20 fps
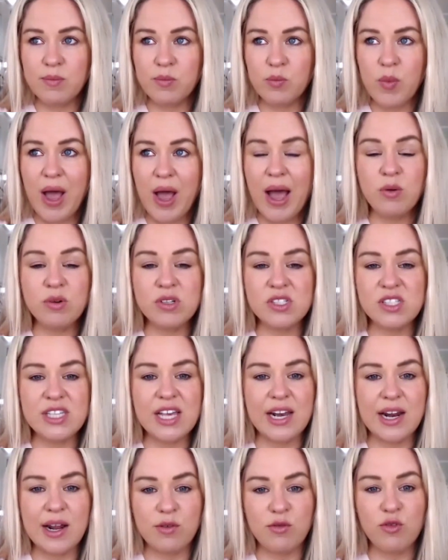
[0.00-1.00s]
I was
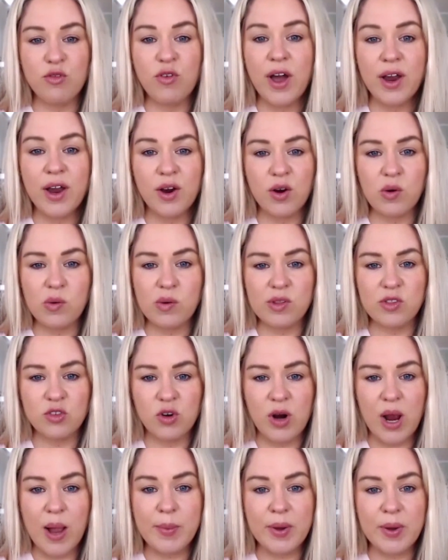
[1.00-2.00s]
set on fire with
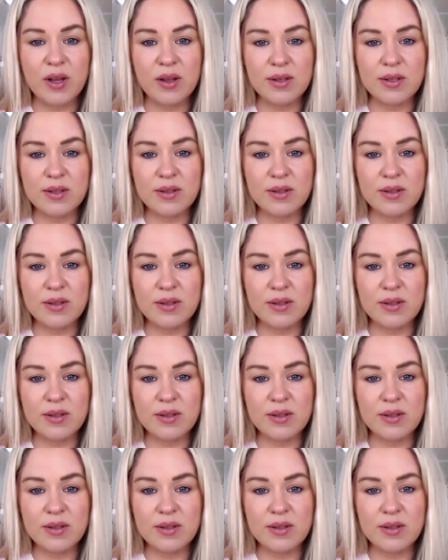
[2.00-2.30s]
trauma.